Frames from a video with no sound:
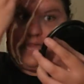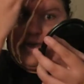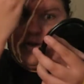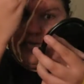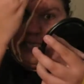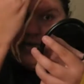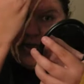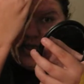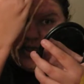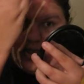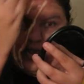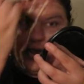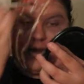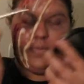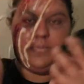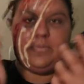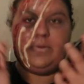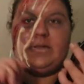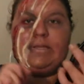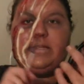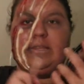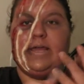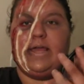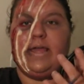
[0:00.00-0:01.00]
that way and up
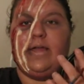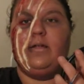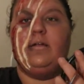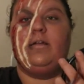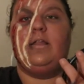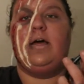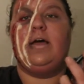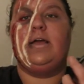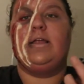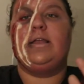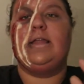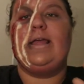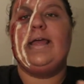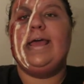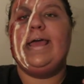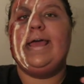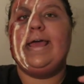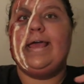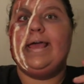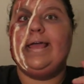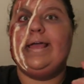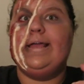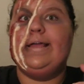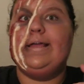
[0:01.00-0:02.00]
into the hairline.
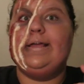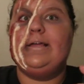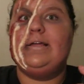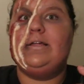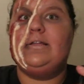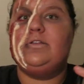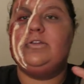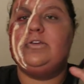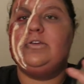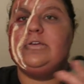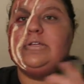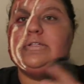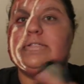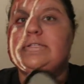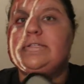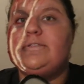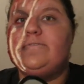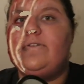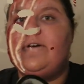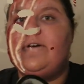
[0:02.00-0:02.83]
And you can see the